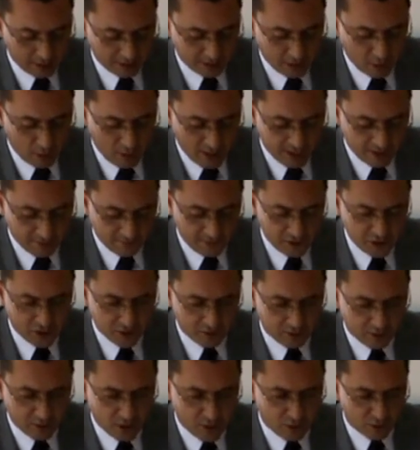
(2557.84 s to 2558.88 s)
So an
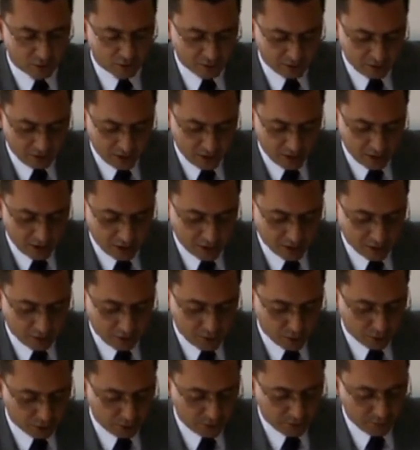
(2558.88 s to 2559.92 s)
official loan uh,
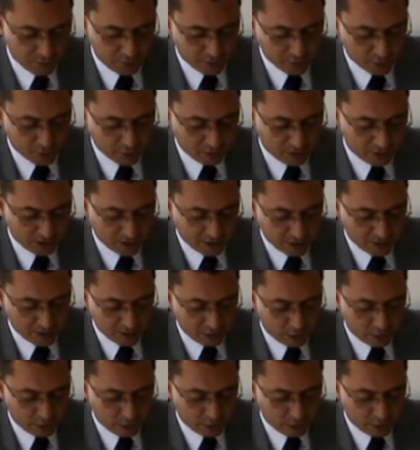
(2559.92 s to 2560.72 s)
contributes